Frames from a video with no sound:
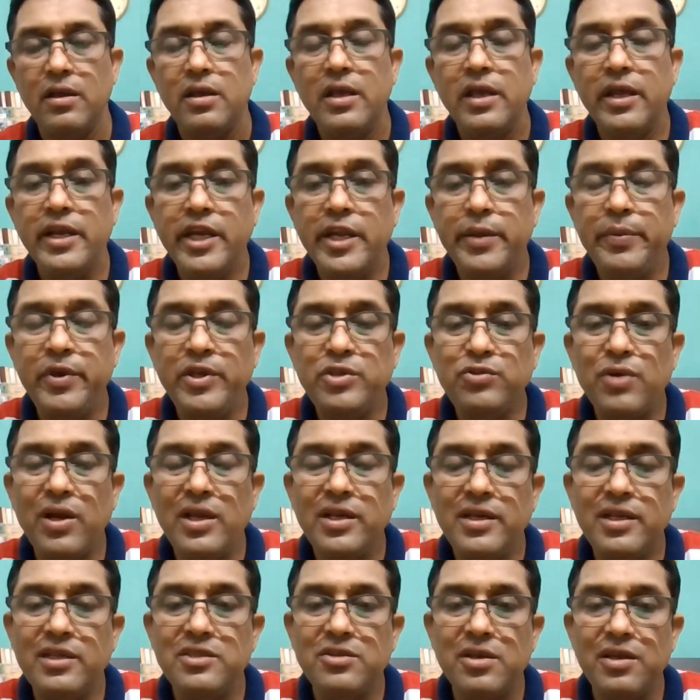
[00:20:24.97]
Individual
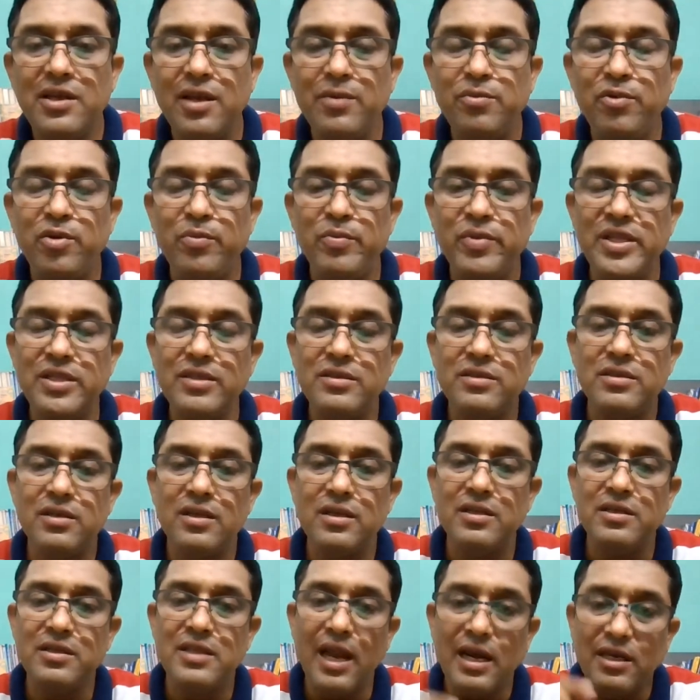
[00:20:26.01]
teacher level means
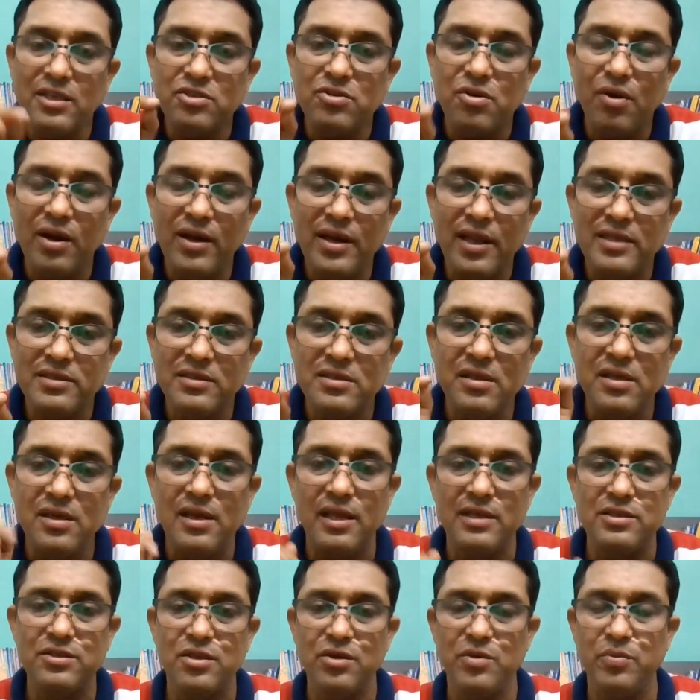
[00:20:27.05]
that's called as the
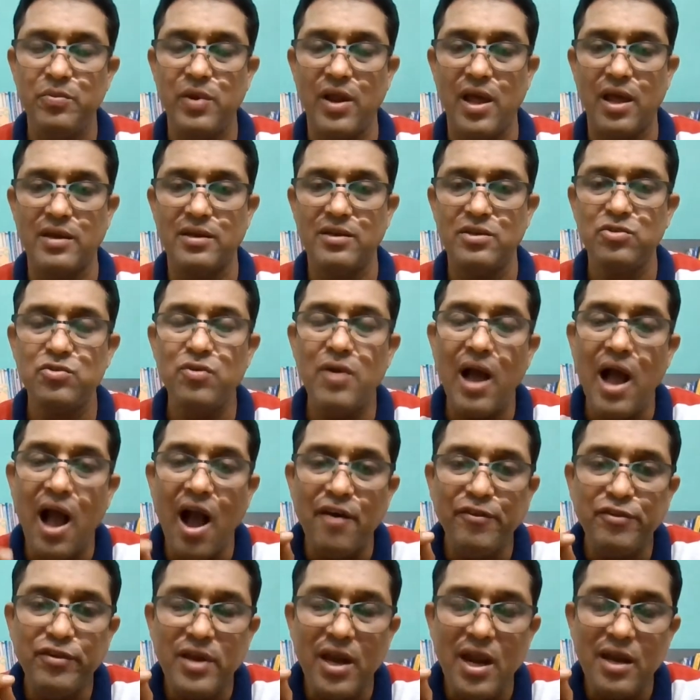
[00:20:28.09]
lesson plan. So
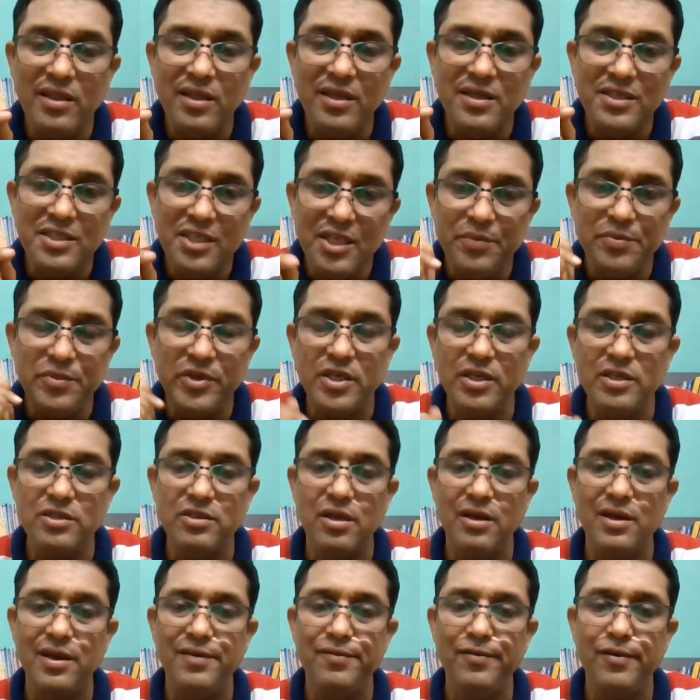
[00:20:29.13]
after the team teacher
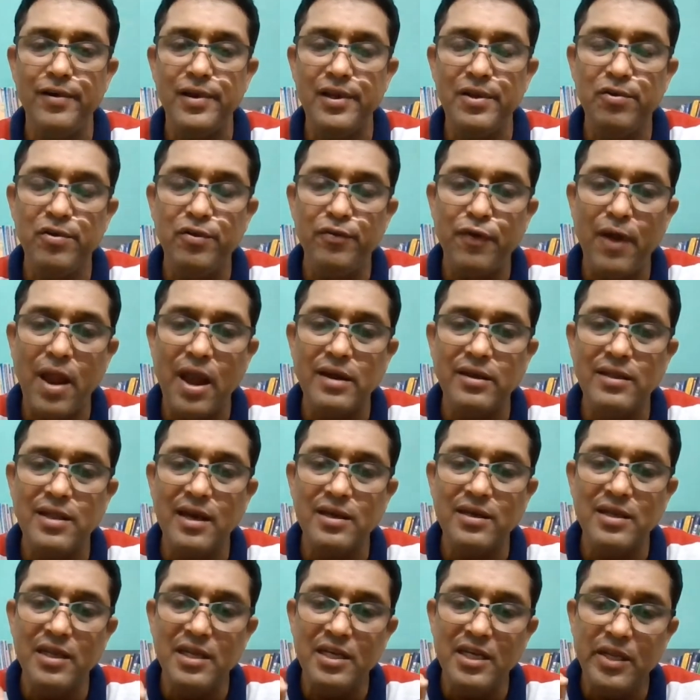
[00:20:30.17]
level, you will find that
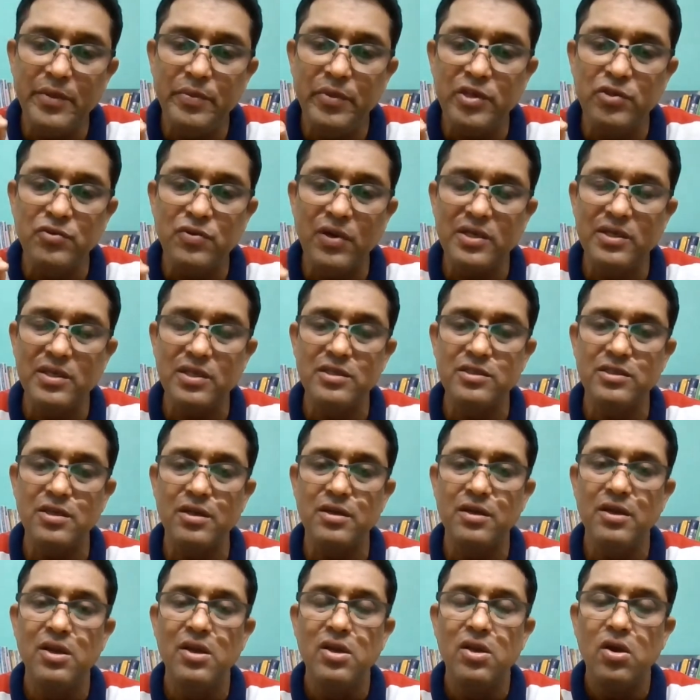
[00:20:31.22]
individual teacher
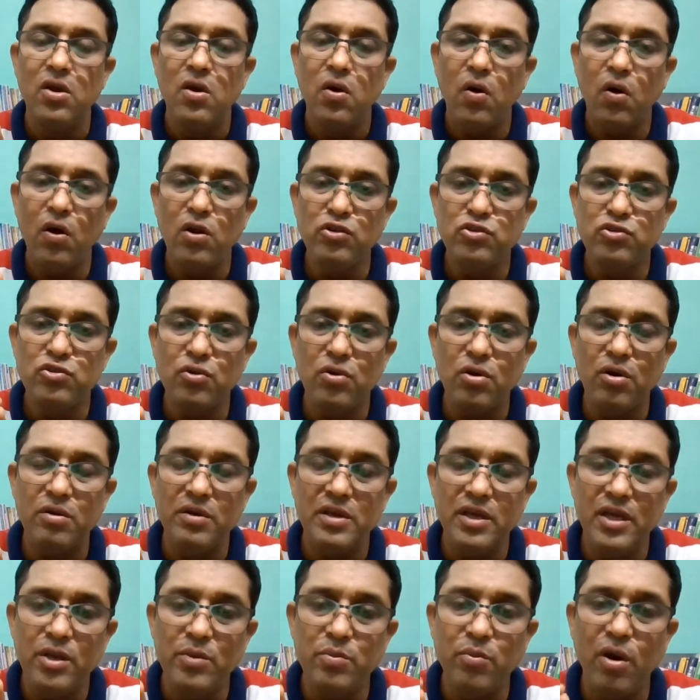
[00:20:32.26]
also
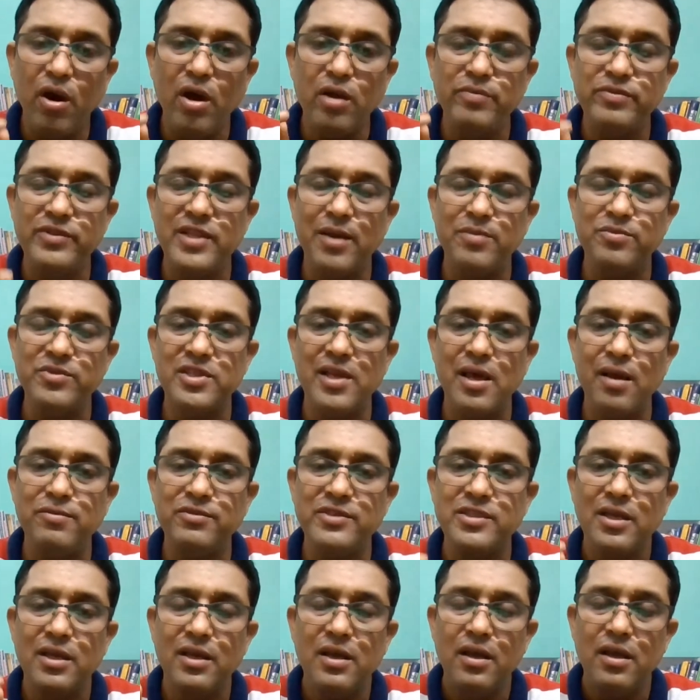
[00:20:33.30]
involve
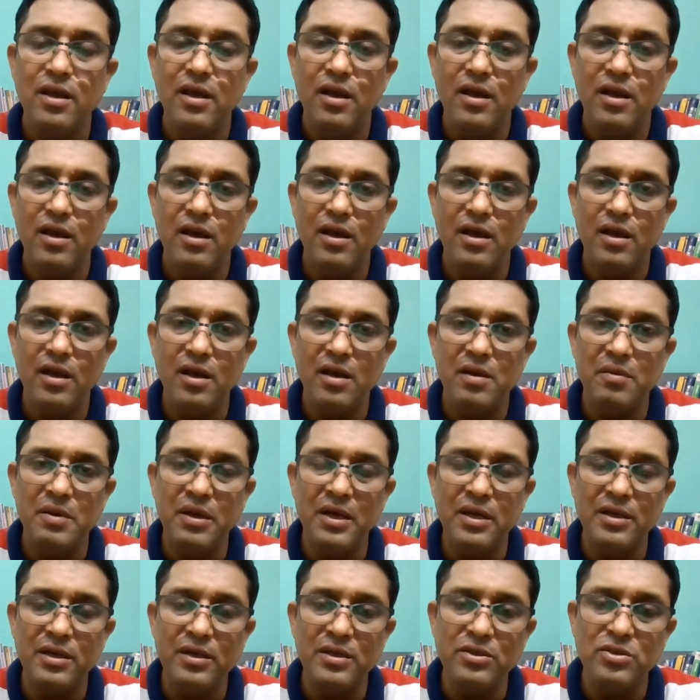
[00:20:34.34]
themselves
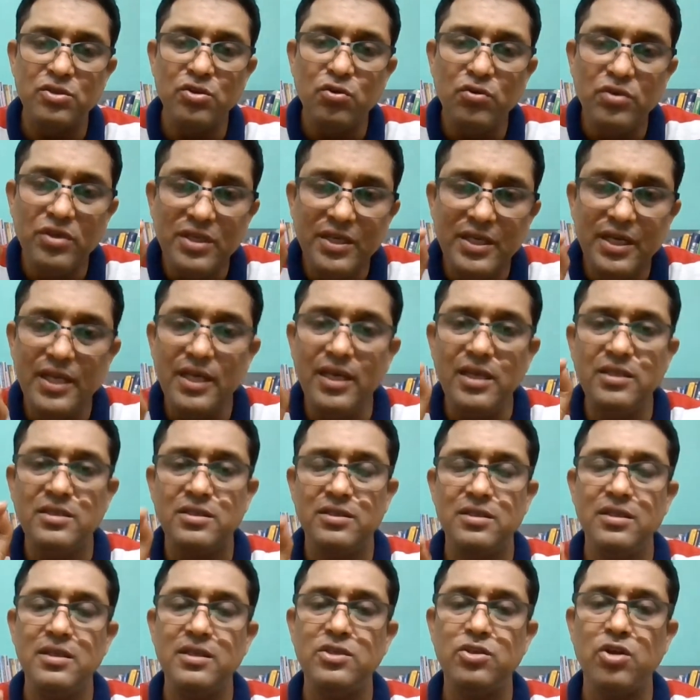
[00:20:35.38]
to
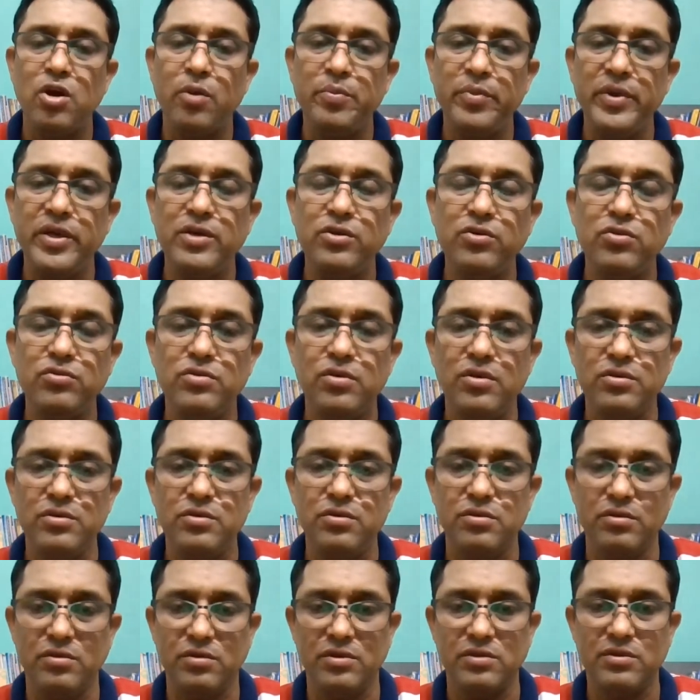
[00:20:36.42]
teach the topic to the
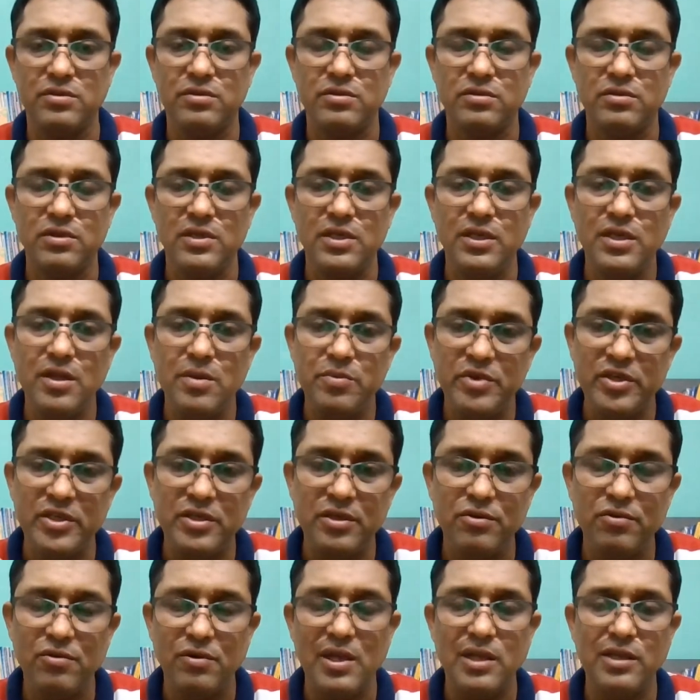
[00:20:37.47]
students in a
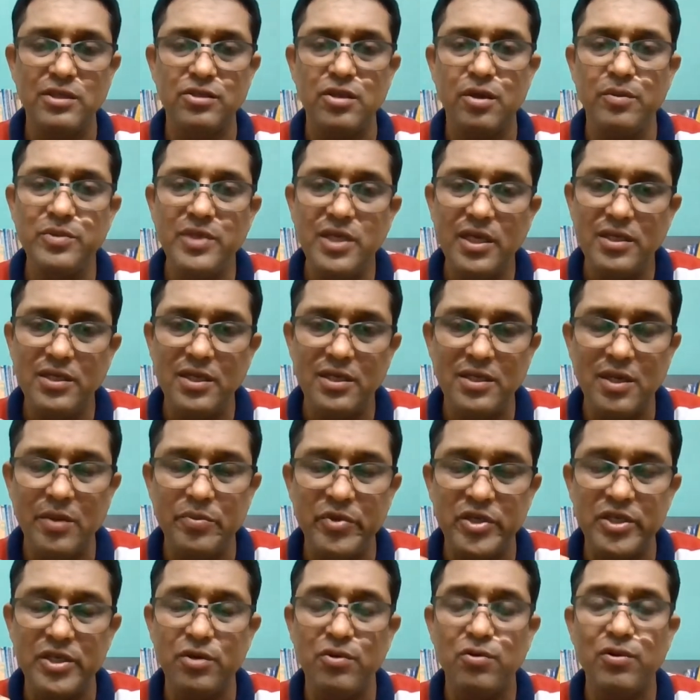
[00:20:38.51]
particular subject, in a
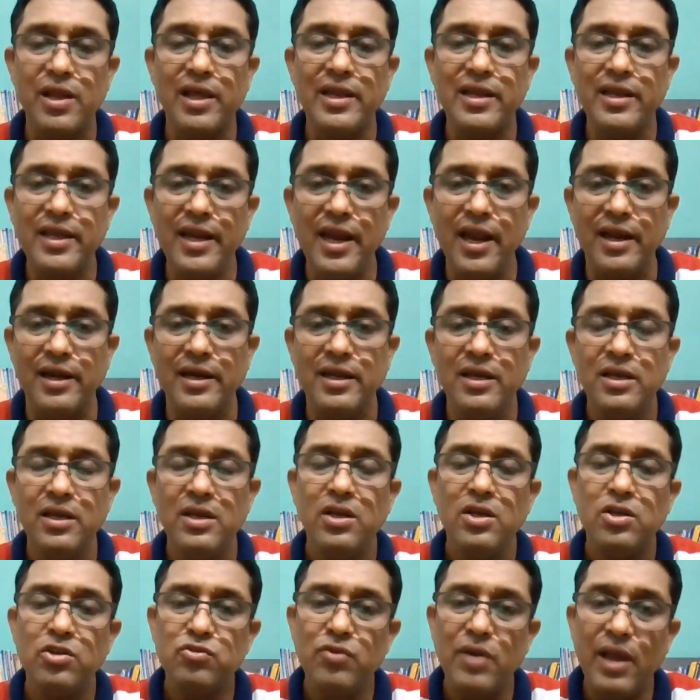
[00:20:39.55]
particular grade.
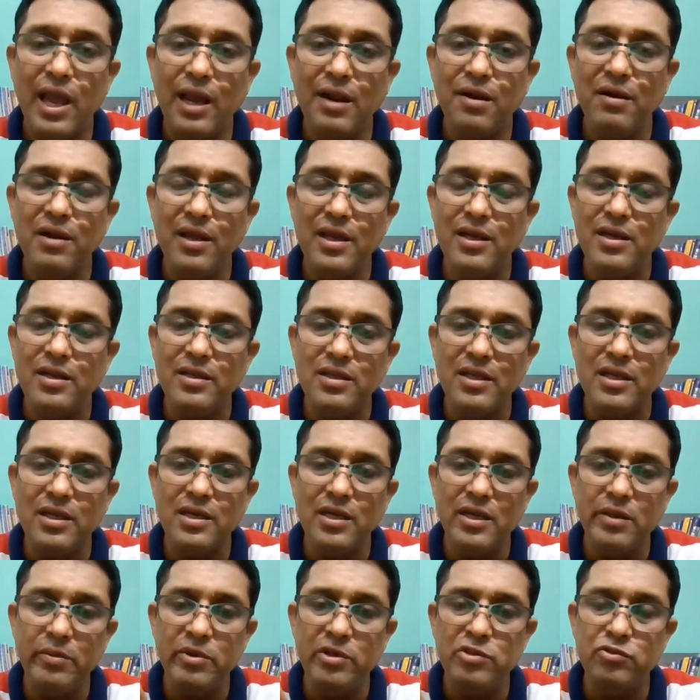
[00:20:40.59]
So accordingly, the
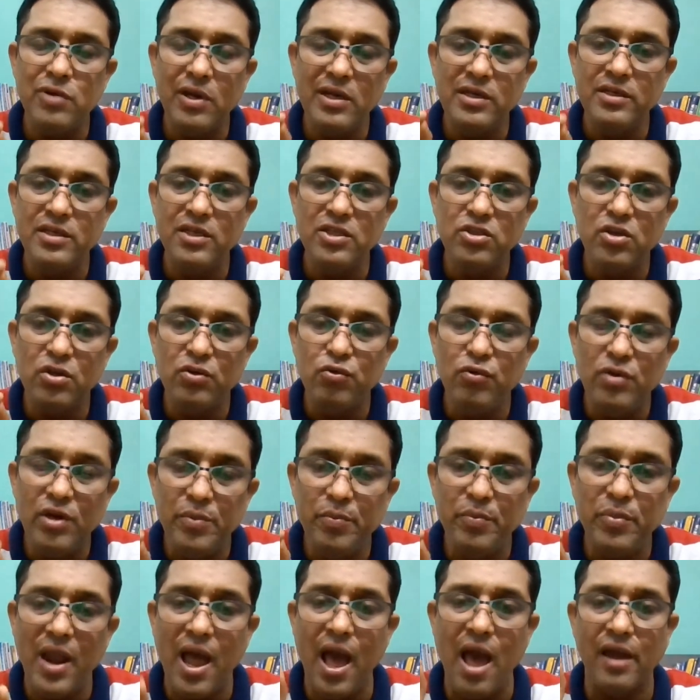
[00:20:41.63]
individual teacher will
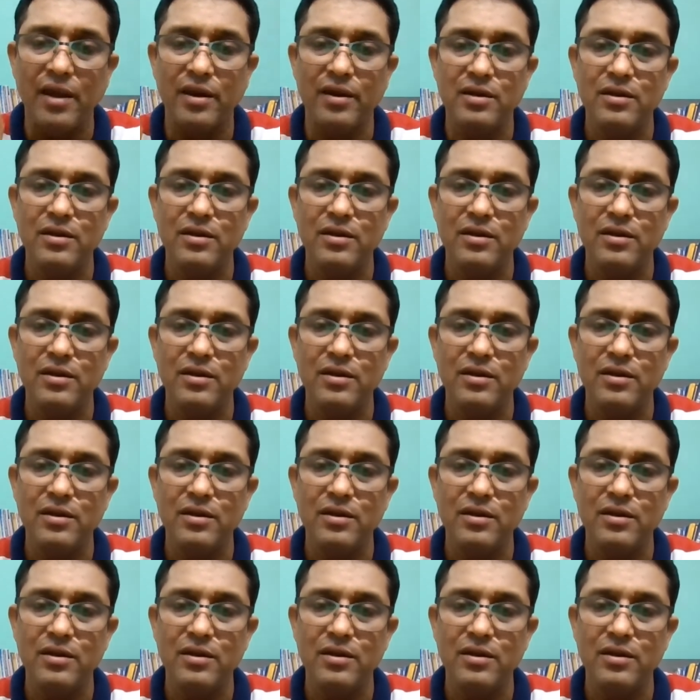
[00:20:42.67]
plan.